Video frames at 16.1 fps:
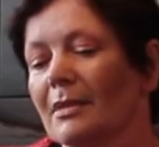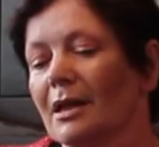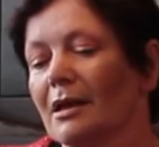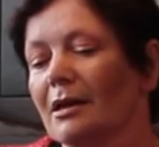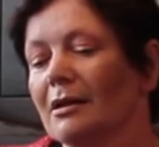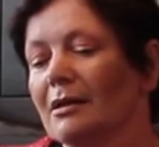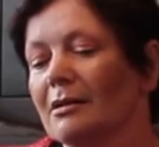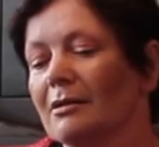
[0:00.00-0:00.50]

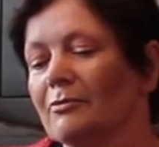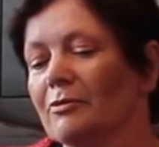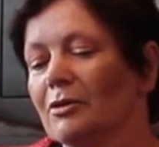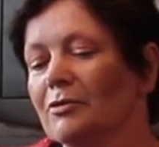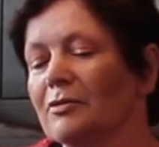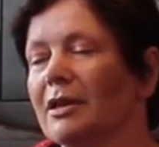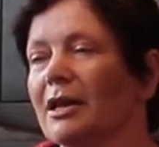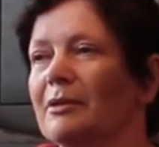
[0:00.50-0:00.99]
I
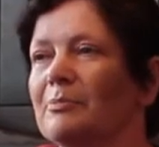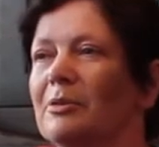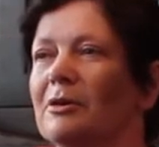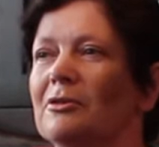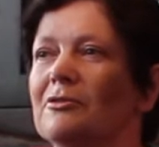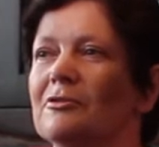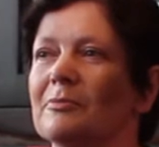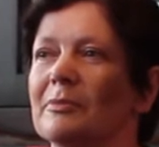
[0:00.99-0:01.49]
wrote that
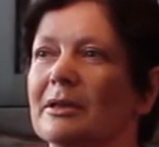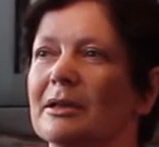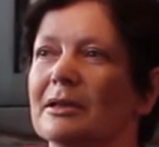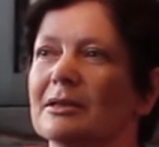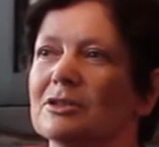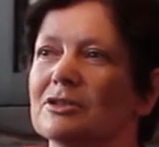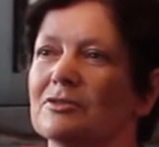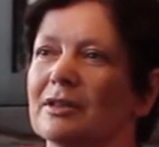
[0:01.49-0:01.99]
poem in
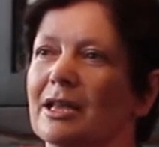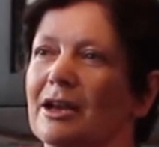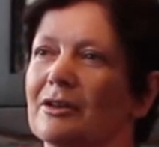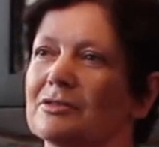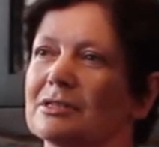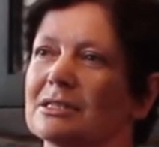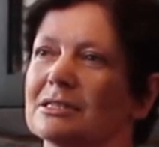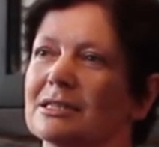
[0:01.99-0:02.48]

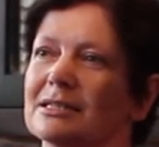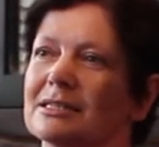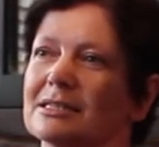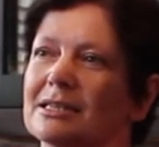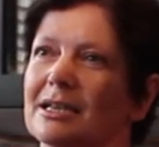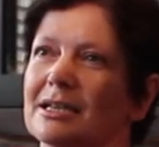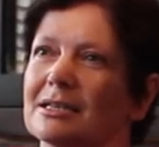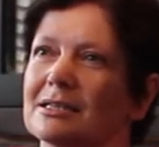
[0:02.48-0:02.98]

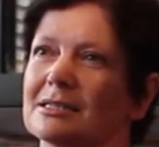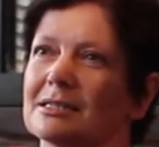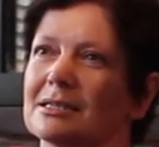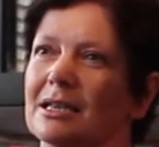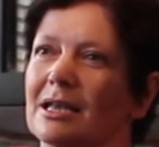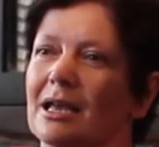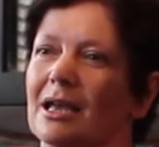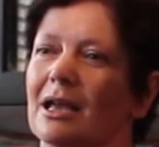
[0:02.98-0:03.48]
2006,
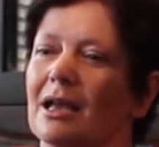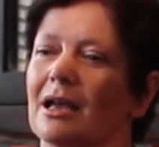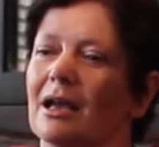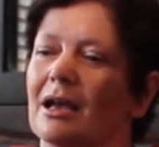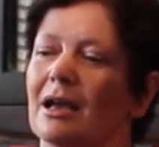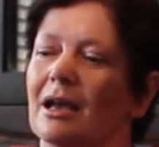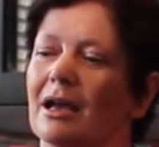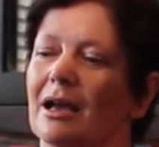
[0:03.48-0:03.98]

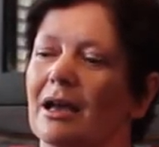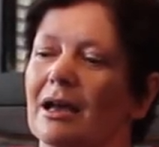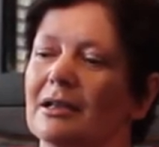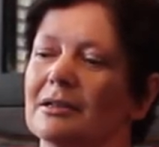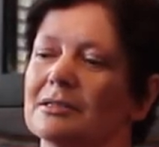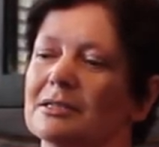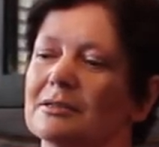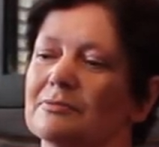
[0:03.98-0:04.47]

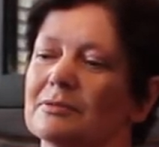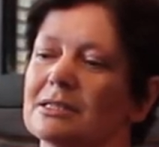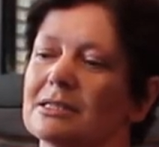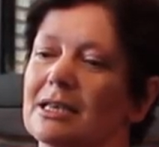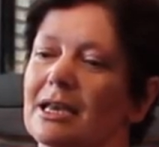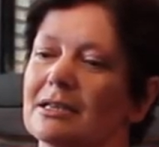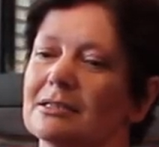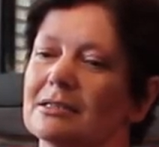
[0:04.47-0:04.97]
and it was
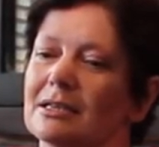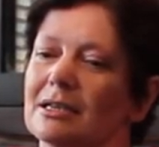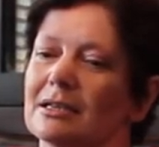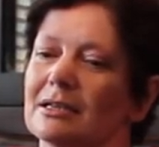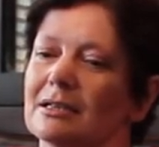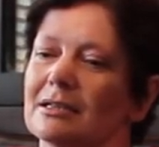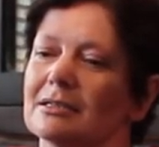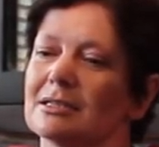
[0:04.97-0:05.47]
set in
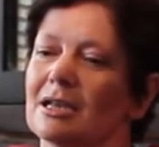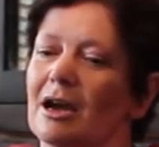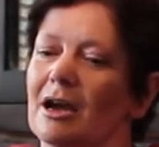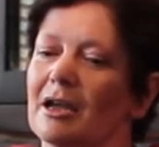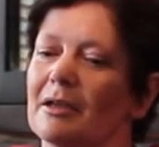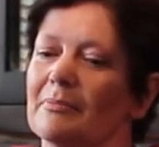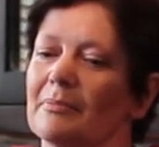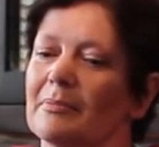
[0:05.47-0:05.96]
a
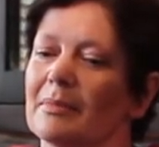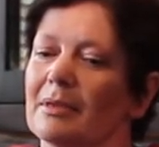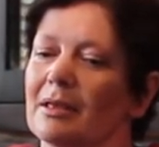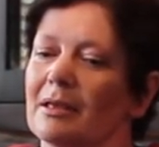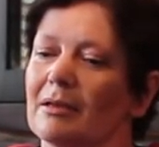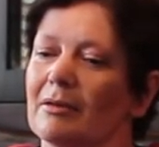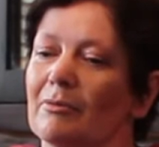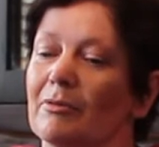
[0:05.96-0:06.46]
time
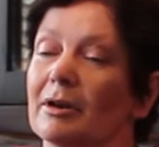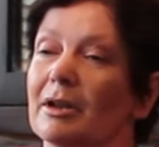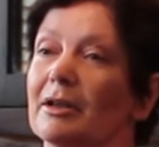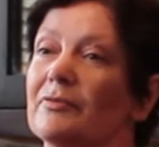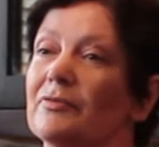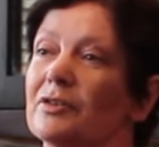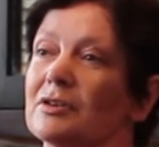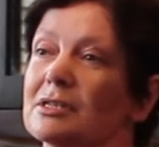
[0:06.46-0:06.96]
when I
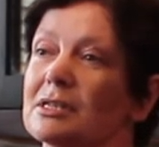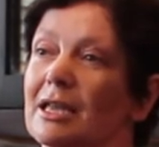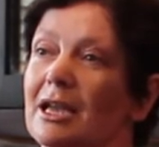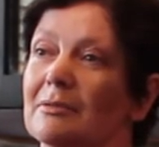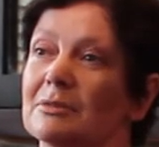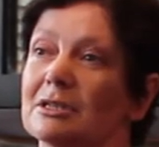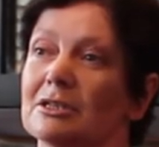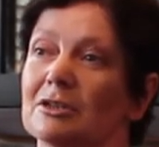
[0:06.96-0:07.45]
first
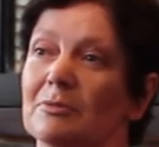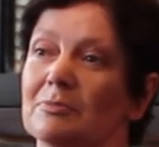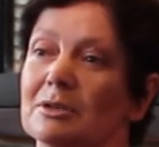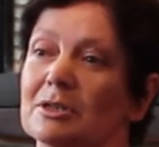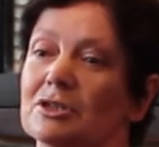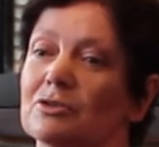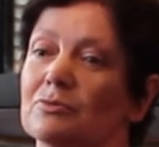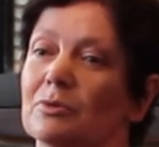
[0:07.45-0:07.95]
came to
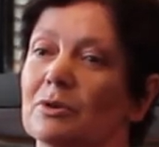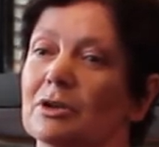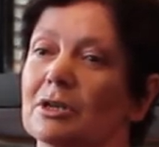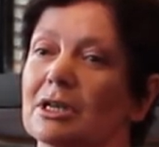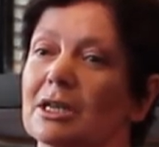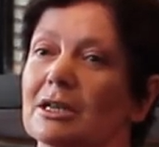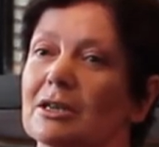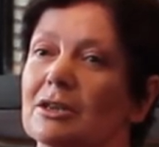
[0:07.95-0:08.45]
Dublin to
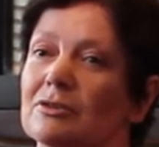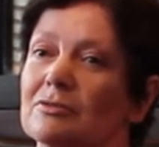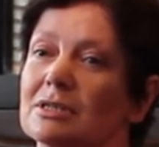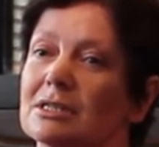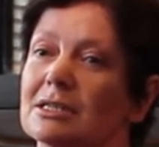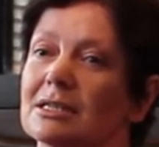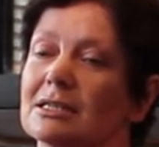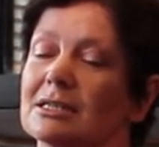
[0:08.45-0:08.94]
work in
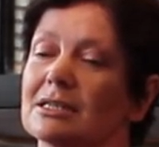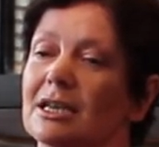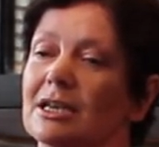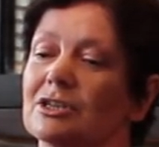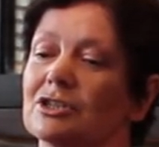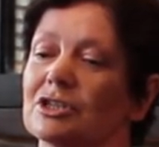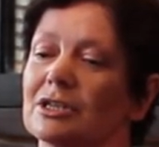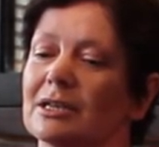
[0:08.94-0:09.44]
Houston
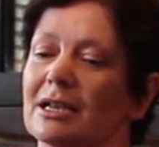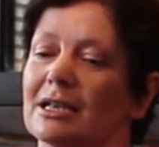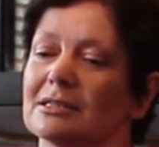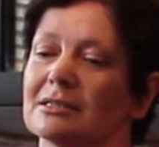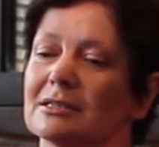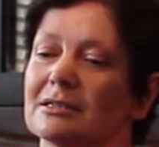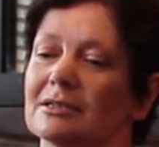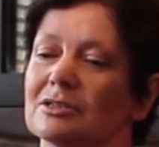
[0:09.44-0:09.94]
Station as
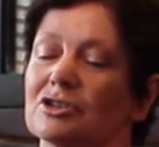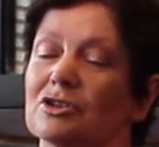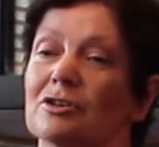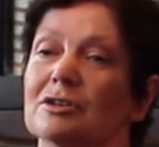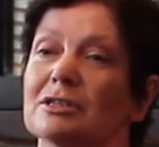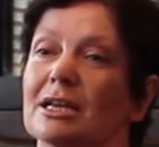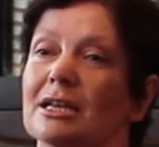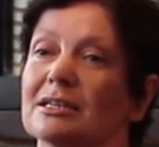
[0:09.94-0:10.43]
a
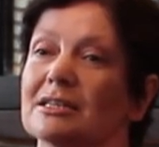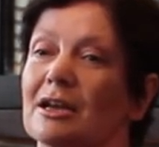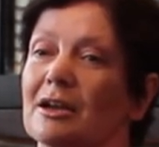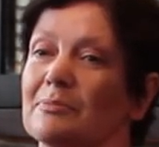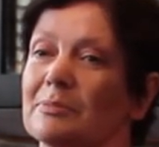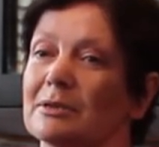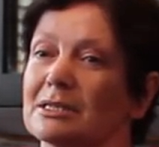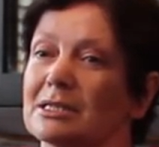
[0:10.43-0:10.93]
shorthand
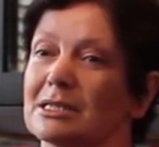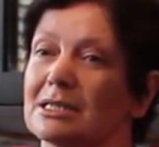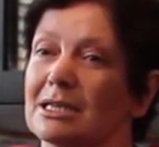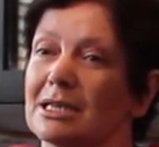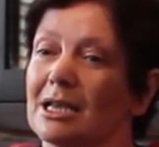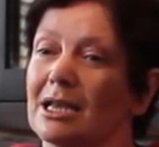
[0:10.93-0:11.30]
typist.